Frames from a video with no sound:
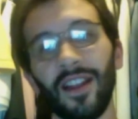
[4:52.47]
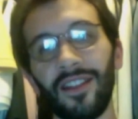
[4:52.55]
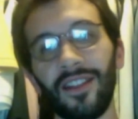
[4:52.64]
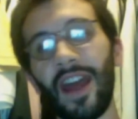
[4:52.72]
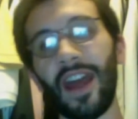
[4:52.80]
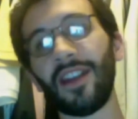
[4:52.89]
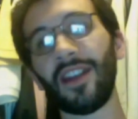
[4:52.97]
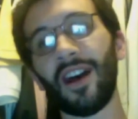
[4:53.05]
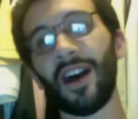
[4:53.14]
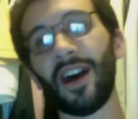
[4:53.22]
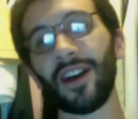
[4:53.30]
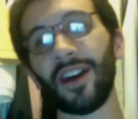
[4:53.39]
then
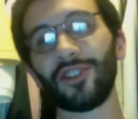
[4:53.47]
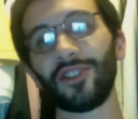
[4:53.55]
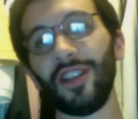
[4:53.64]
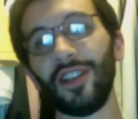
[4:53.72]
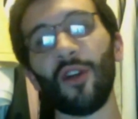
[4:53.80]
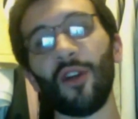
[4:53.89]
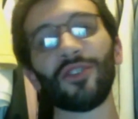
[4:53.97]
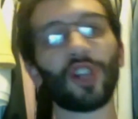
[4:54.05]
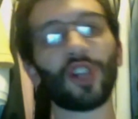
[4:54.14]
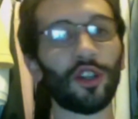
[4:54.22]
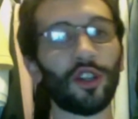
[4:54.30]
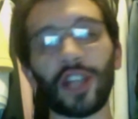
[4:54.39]
you know, there's a
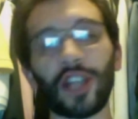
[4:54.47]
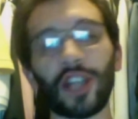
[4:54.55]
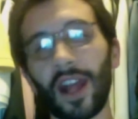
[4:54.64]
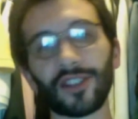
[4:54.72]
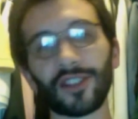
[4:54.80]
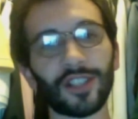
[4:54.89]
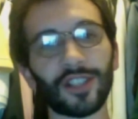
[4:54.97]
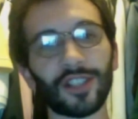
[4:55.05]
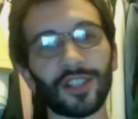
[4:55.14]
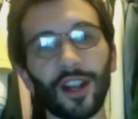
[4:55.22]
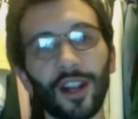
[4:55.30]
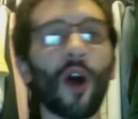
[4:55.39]
good chance she's
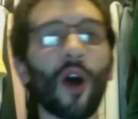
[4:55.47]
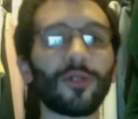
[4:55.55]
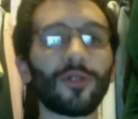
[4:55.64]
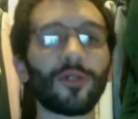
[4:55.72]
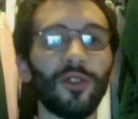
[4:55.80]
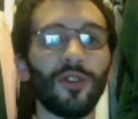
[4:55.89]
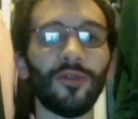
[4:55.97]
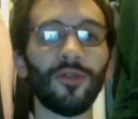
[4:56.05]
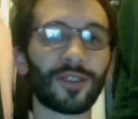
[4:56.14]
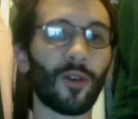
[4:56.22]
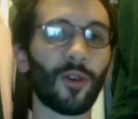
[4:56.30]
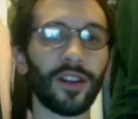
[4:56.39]
going to go to
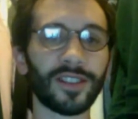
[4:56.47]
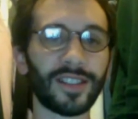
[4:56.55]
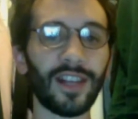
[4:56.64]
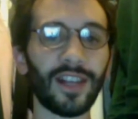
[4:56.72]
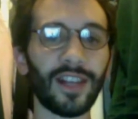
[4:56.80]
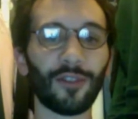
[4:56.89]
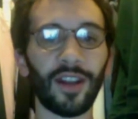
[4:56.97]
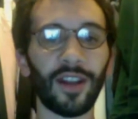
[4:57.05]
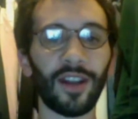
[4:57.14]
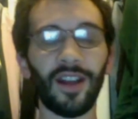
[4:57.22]
Victoria's Secret.